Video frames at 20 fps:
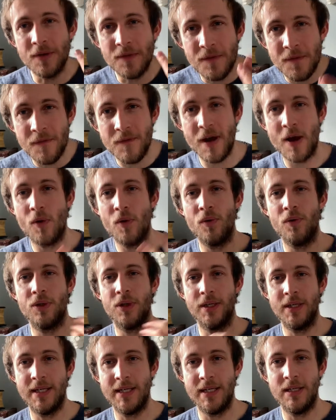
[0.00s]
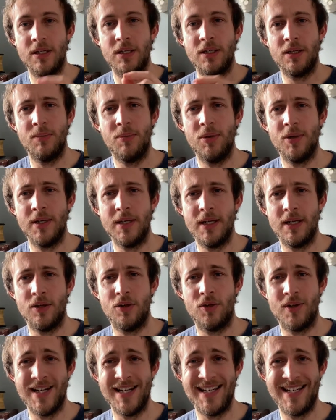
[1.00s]
felt the need to put an
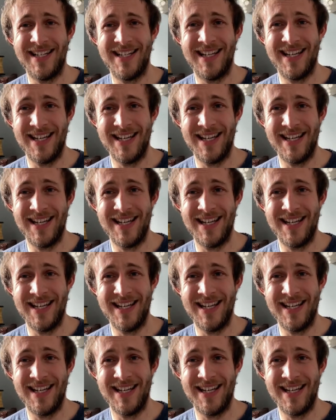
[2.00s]
ingredient